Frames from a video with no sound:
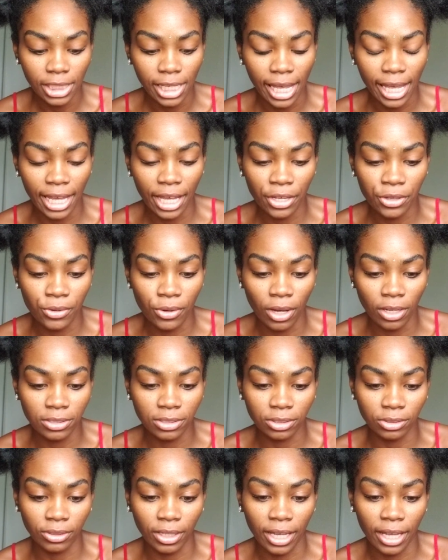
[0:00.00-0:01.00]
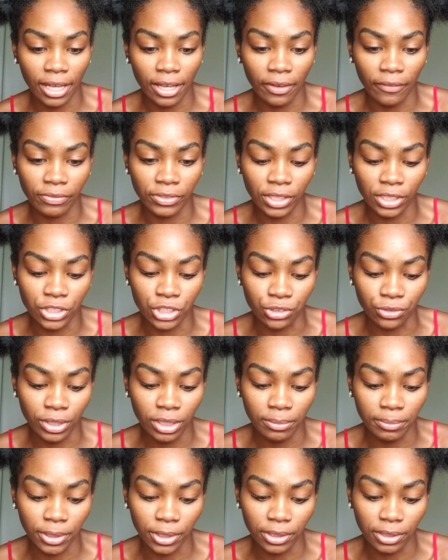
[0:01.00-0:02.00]
And you also have the
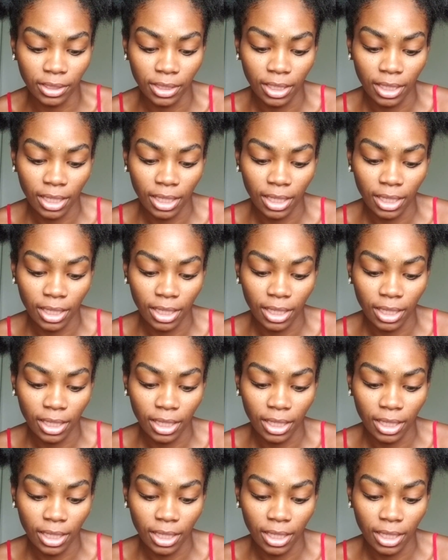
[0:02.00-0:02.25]
Dreamer,